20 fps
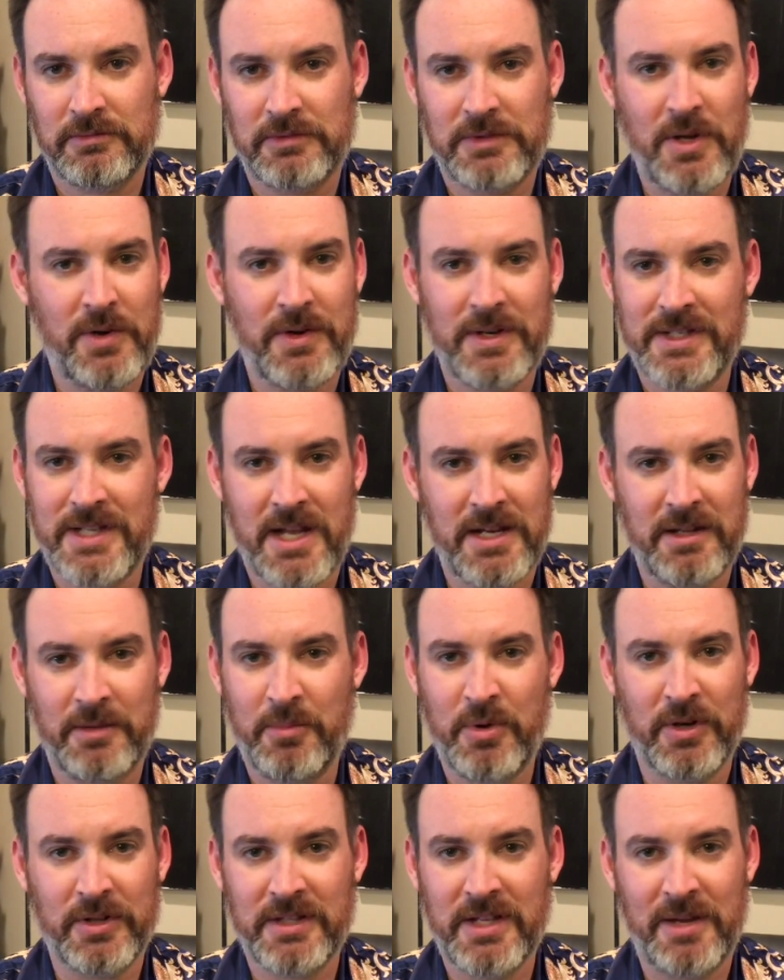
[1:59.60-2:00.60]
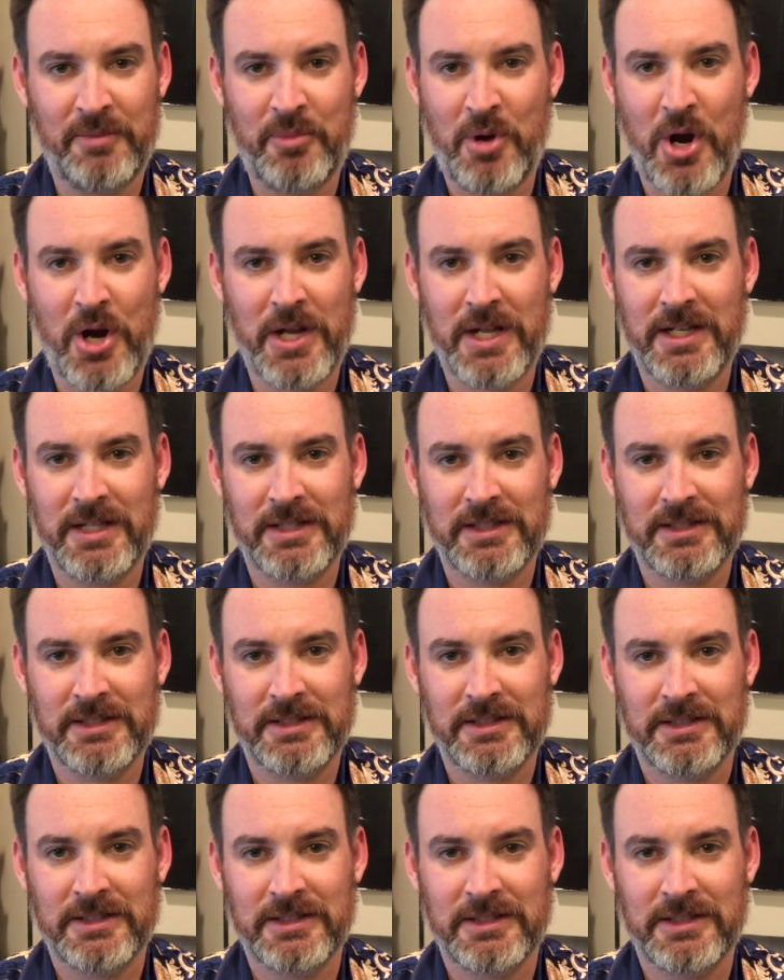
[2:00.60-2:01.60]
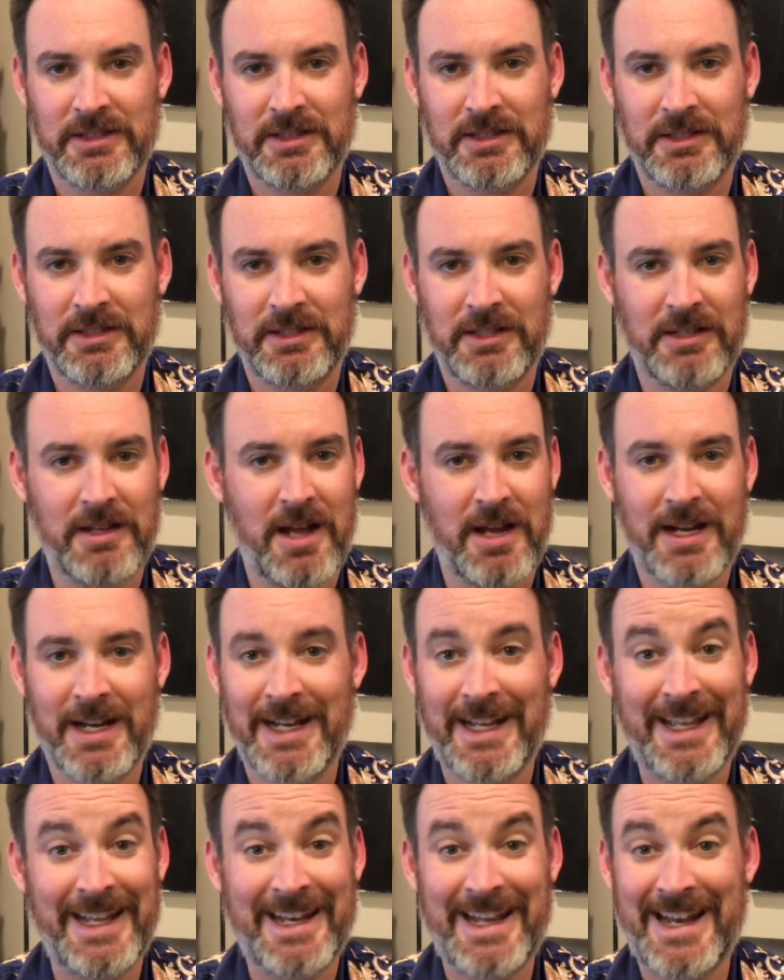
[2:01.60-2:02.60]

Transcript: Don't attend the birthday party. You're not going to get